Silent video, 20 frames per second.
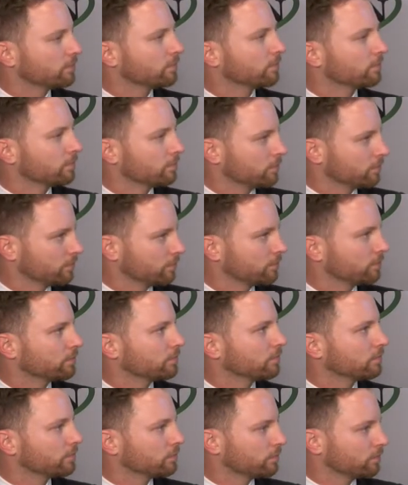
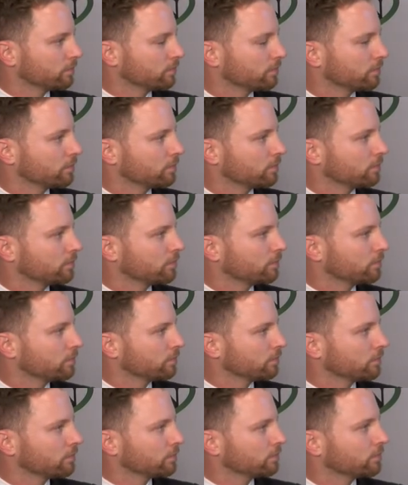
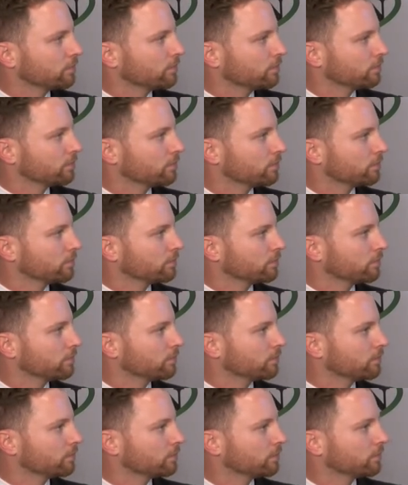
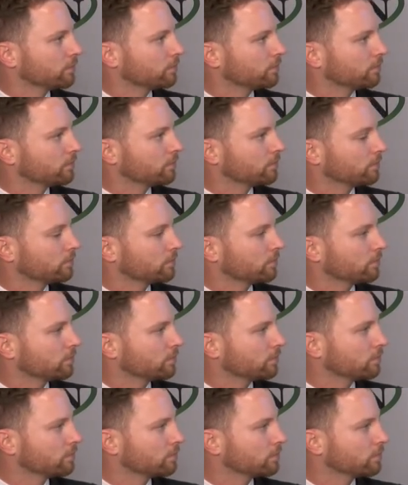
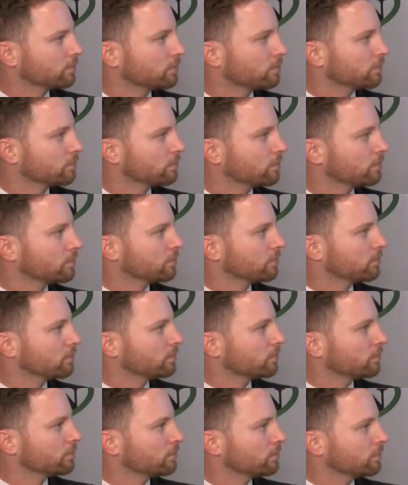
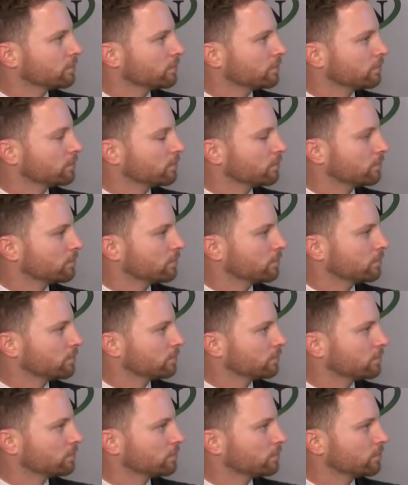
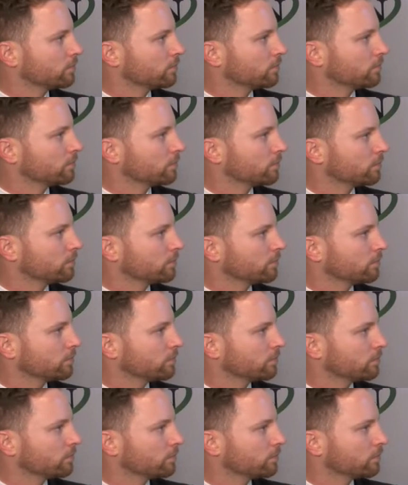
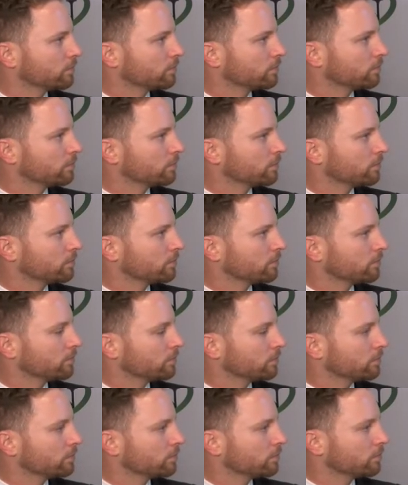(silent)